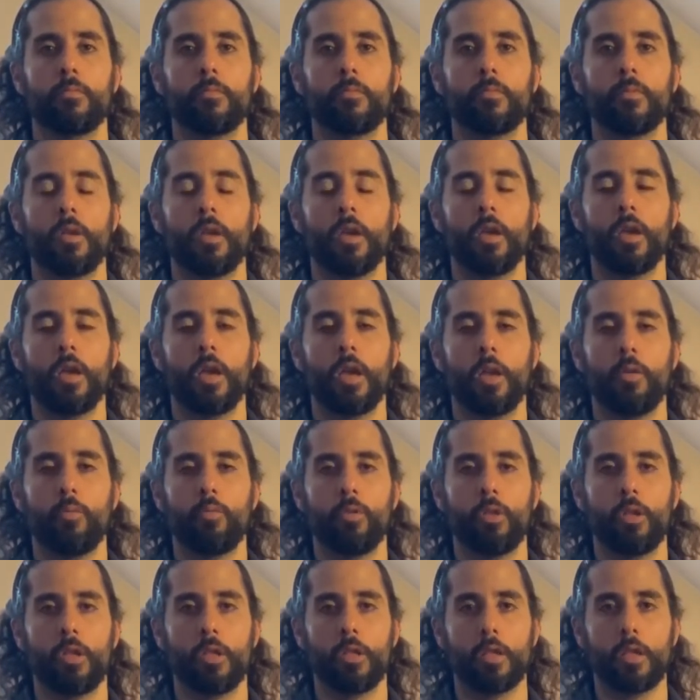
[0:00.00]
And
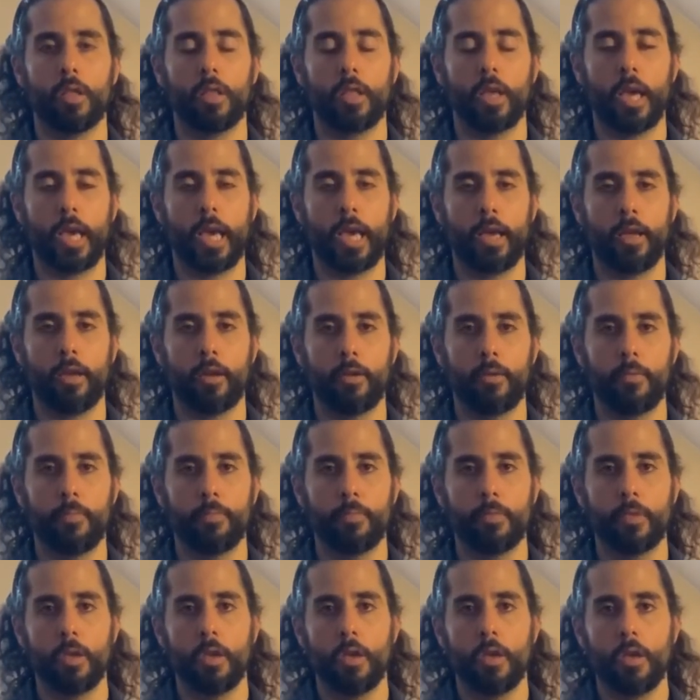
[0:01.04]
releasing the hand.
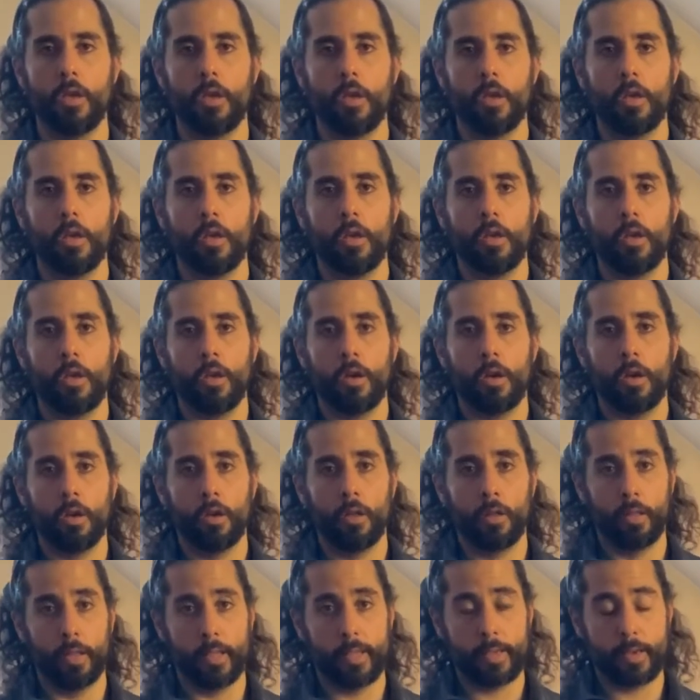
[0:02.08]

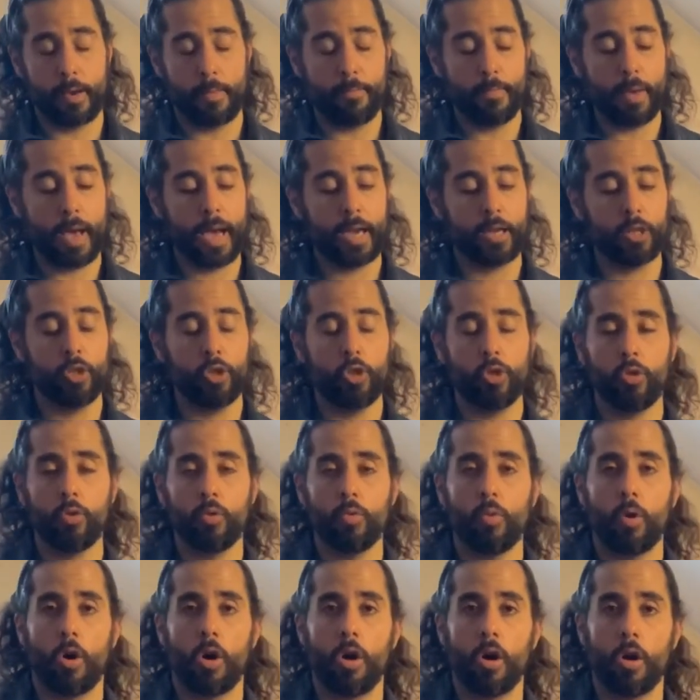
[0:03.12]
Let's come back
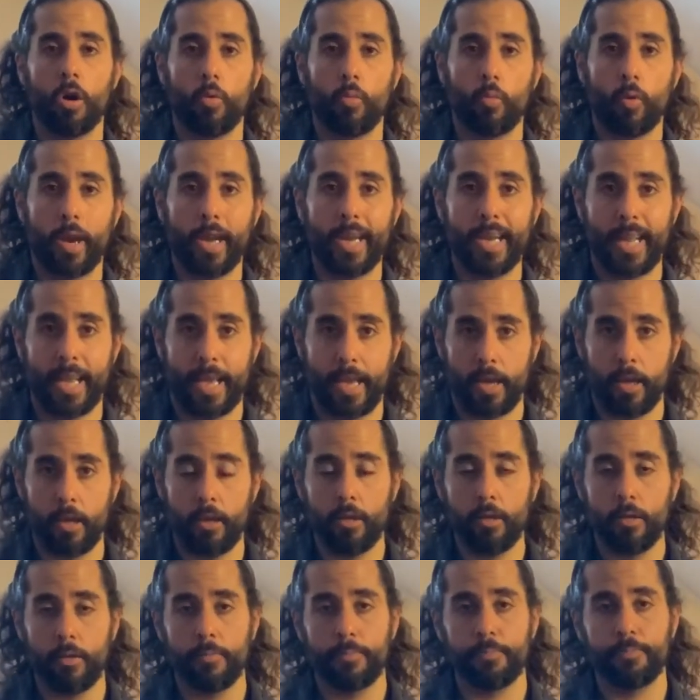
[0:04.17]
to our right
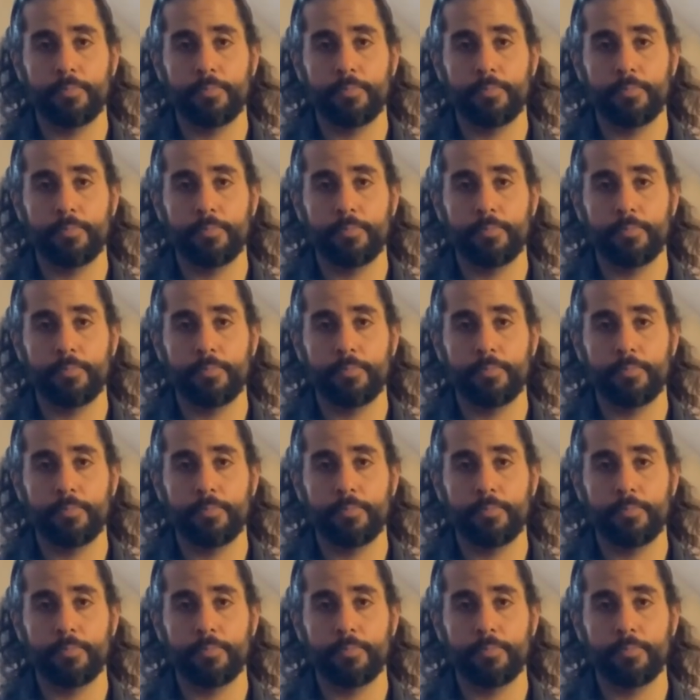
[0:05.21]
hand.